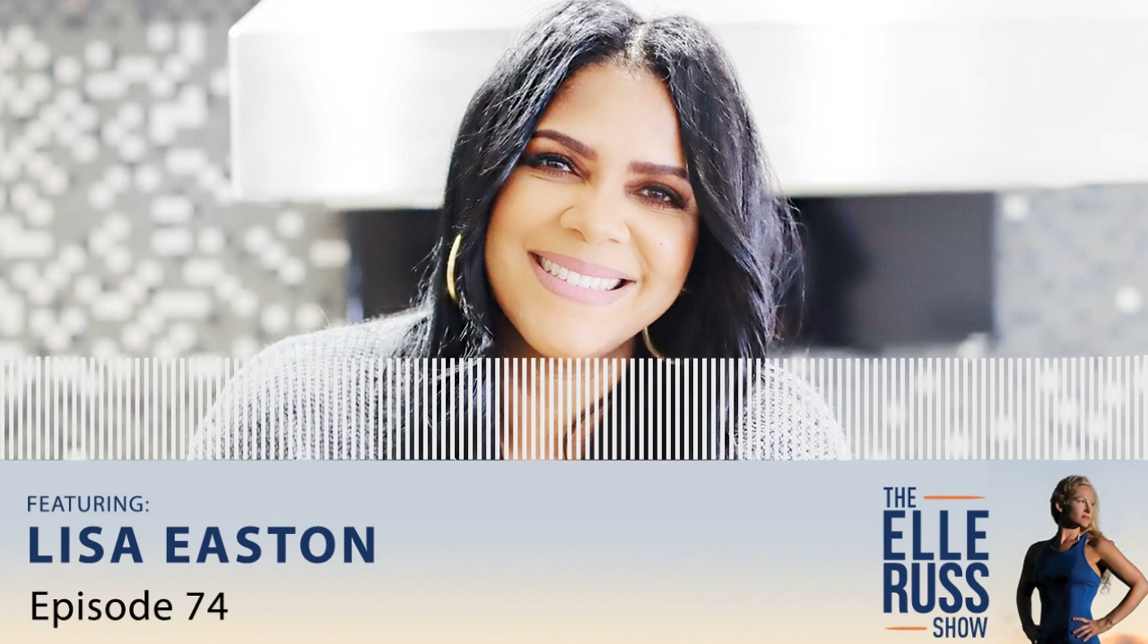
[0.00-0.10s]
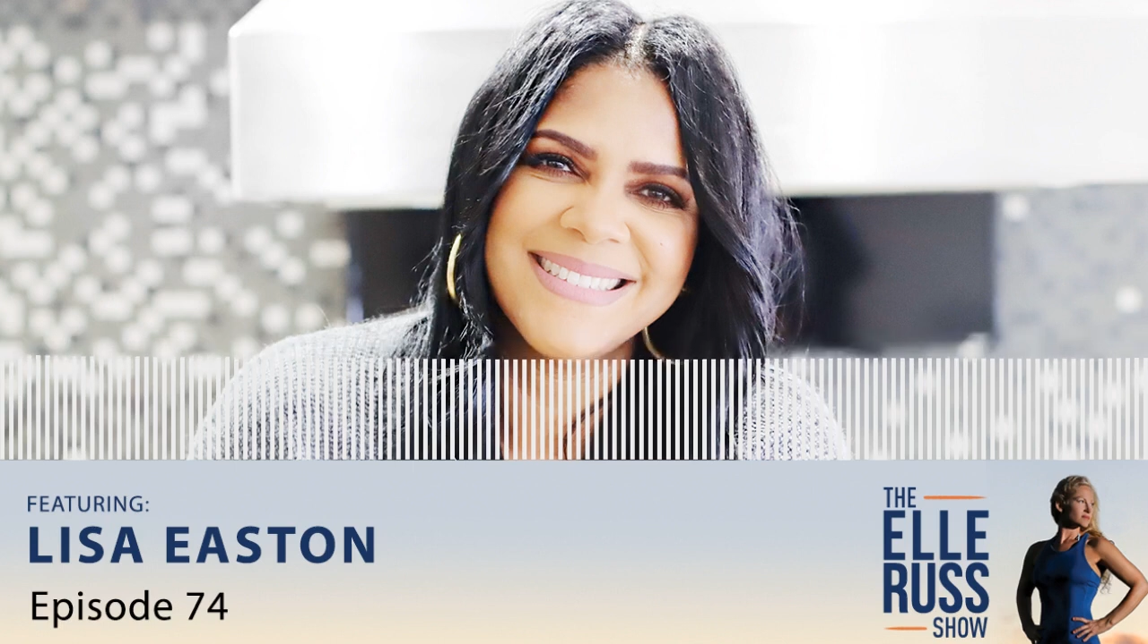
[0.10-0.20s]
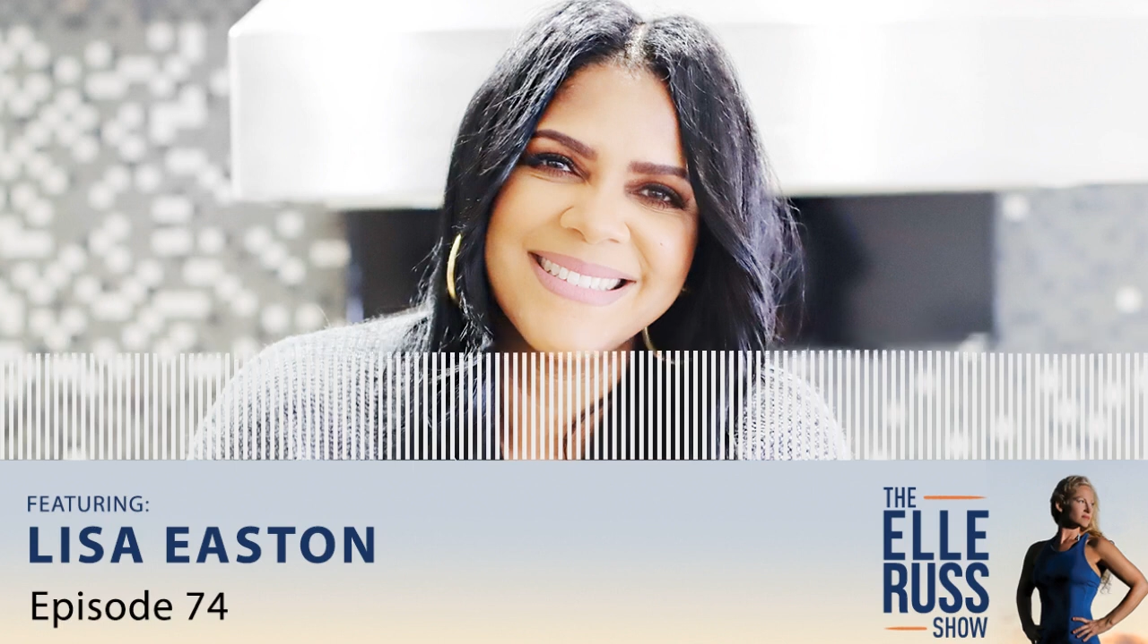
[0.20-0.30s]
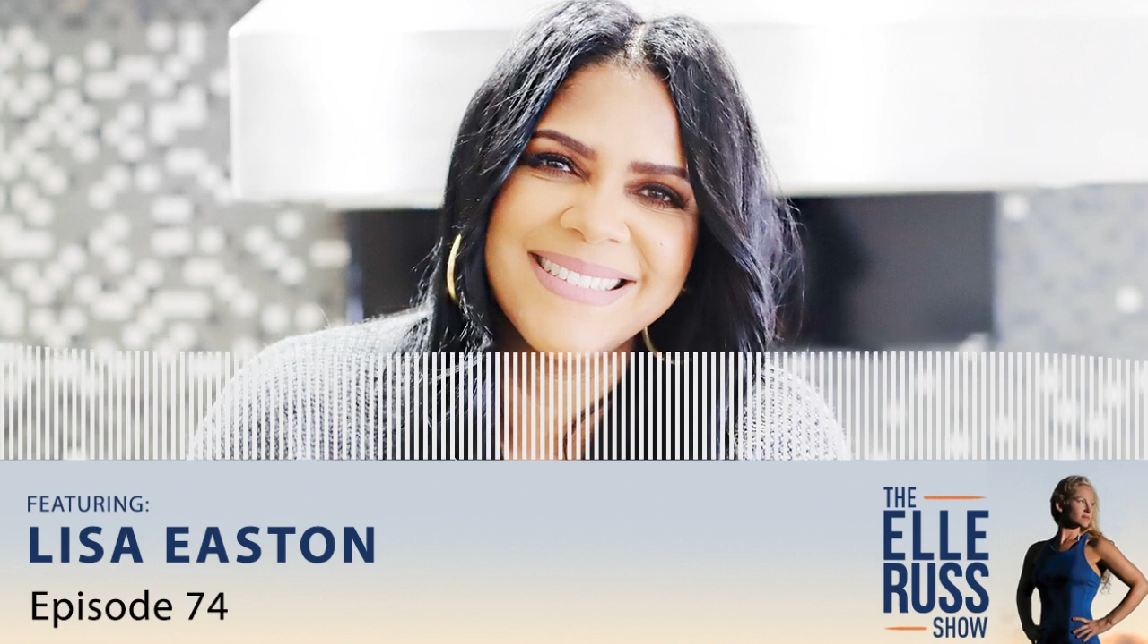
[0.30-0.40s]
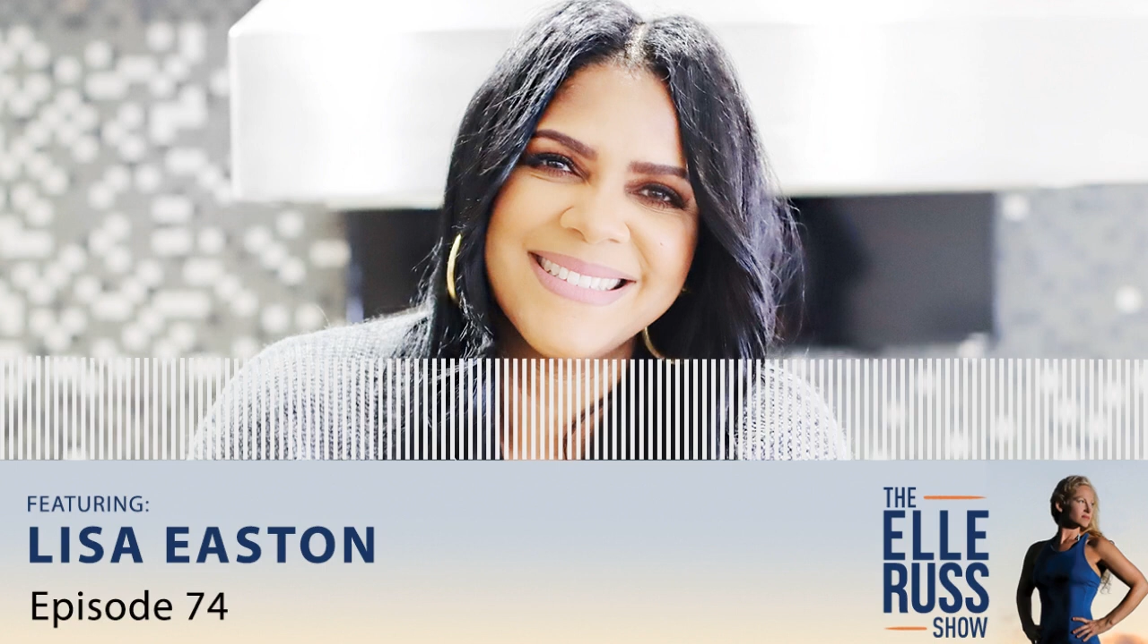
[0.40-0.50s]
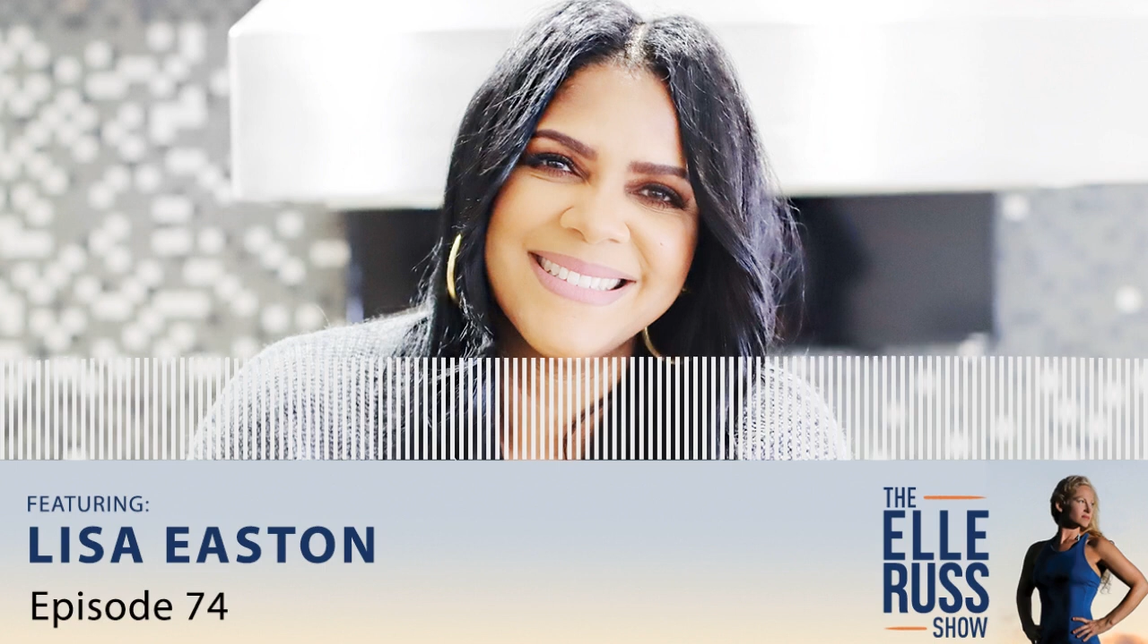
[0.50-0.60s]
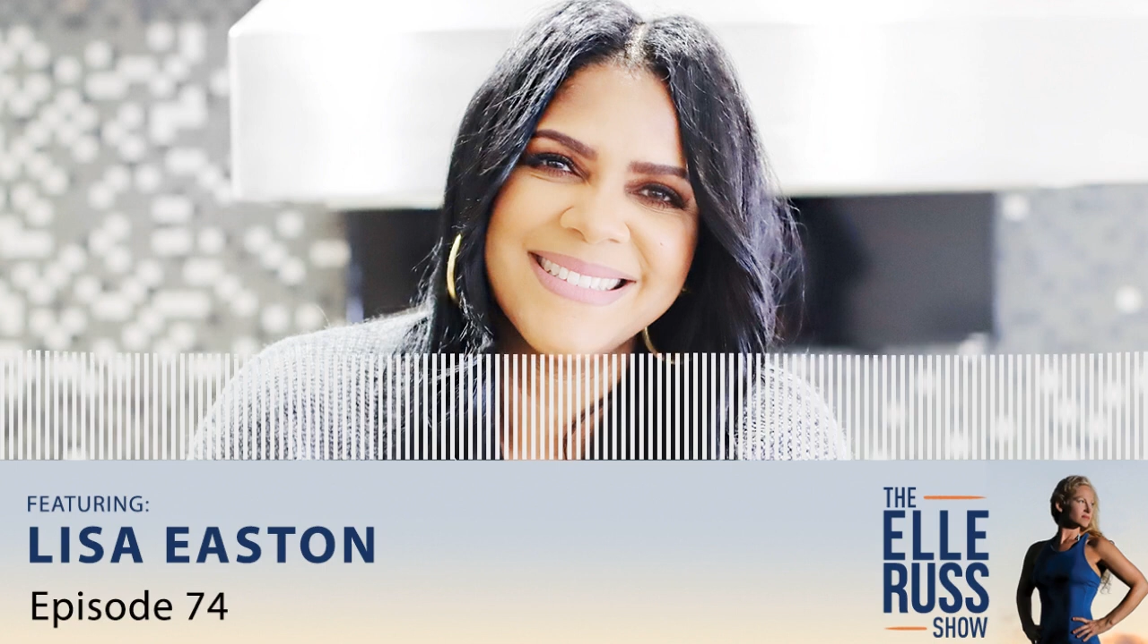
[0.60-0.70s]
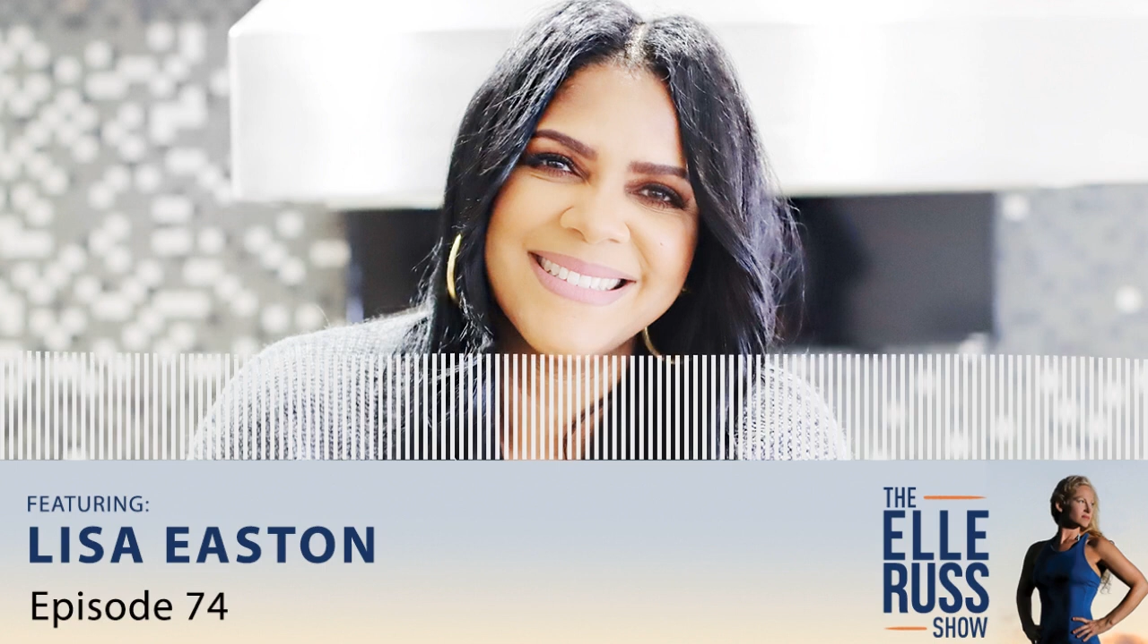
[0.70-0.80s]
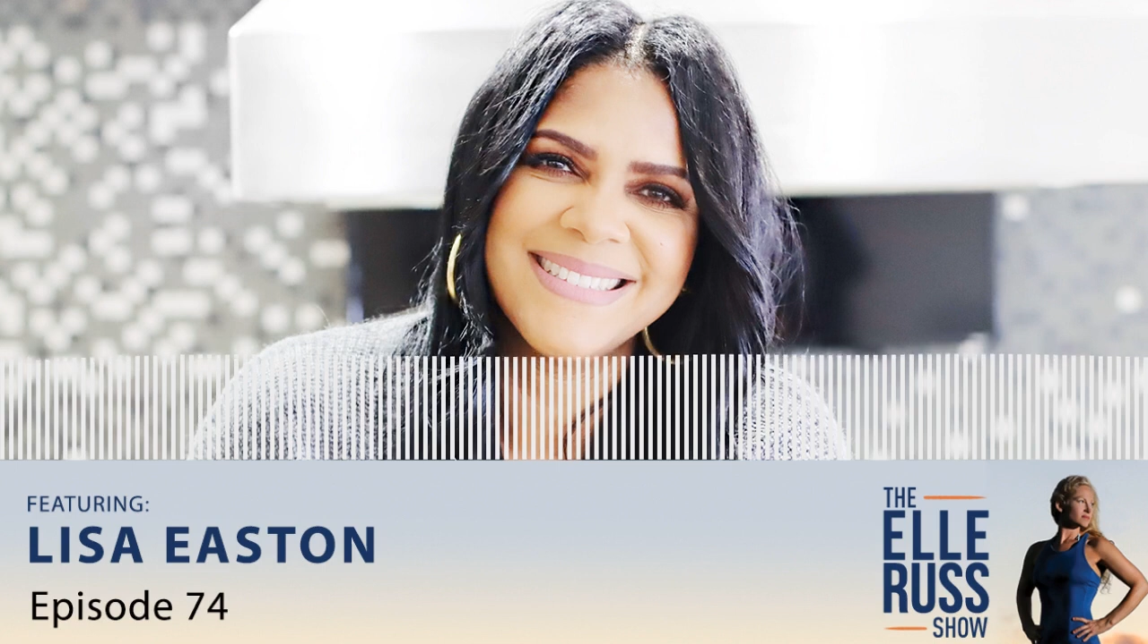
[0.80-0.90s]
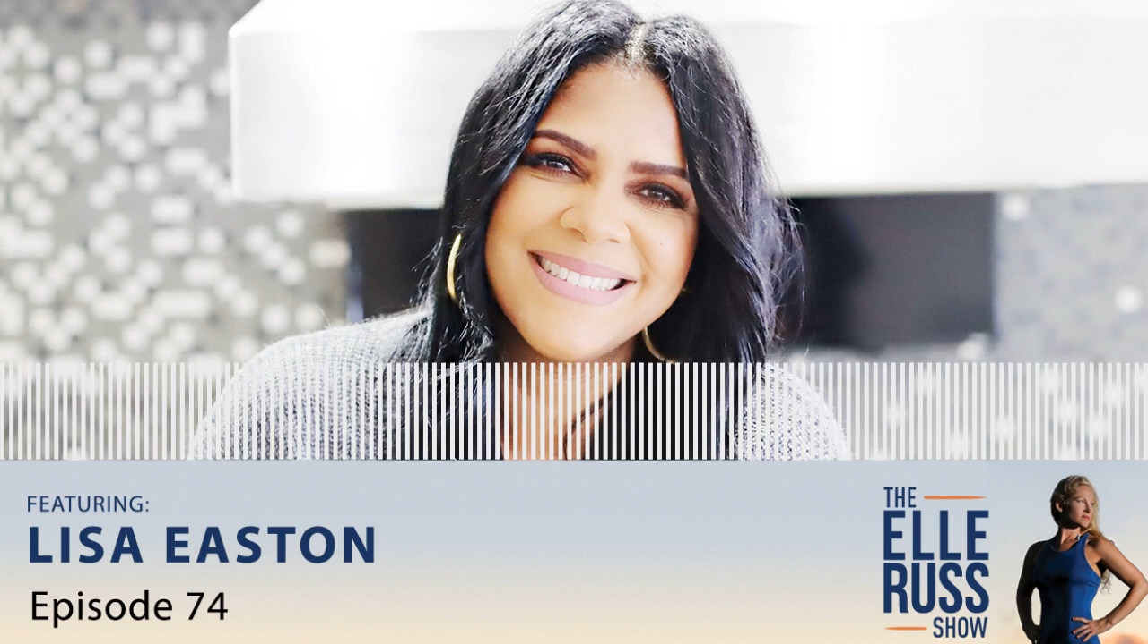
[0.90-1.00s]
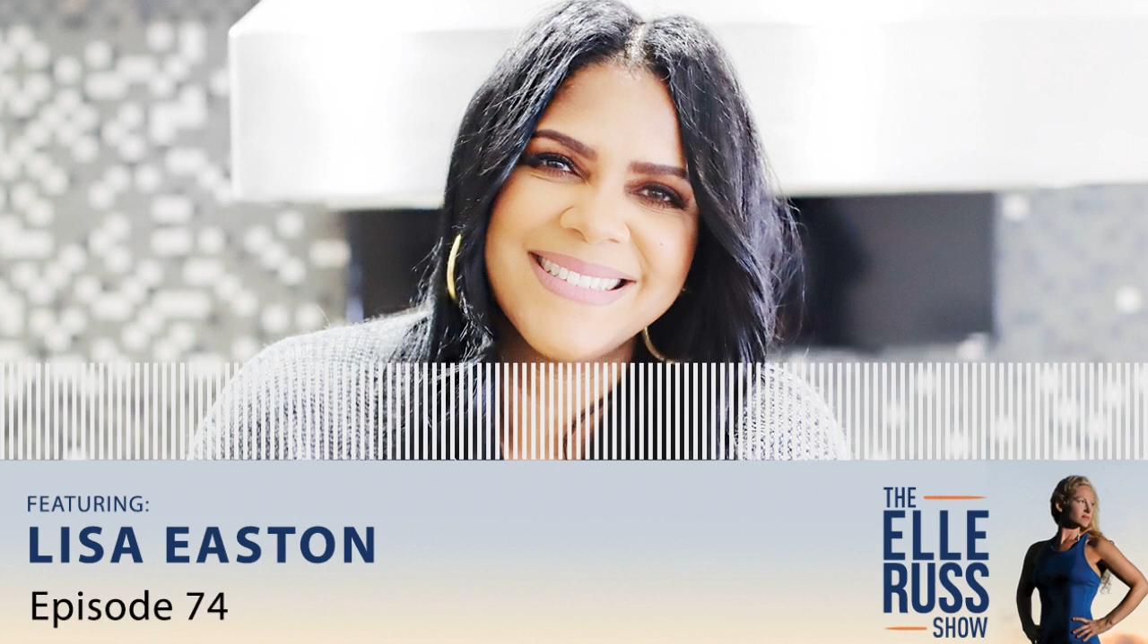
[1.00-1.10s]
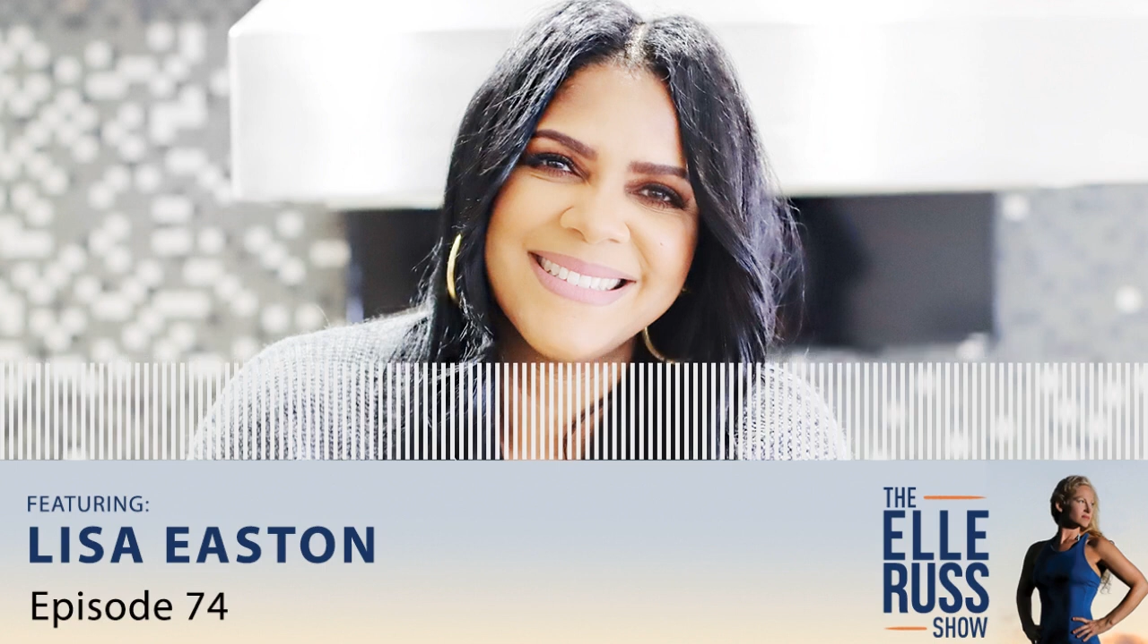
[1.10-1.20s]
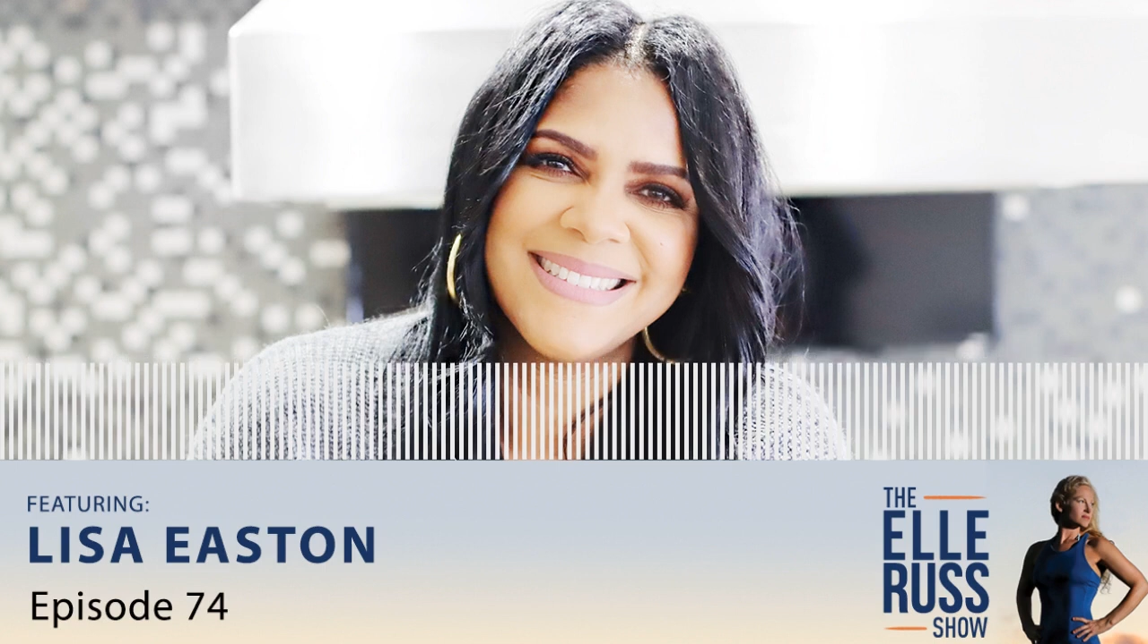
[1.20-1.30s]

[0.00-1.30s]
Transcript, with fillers: shout out to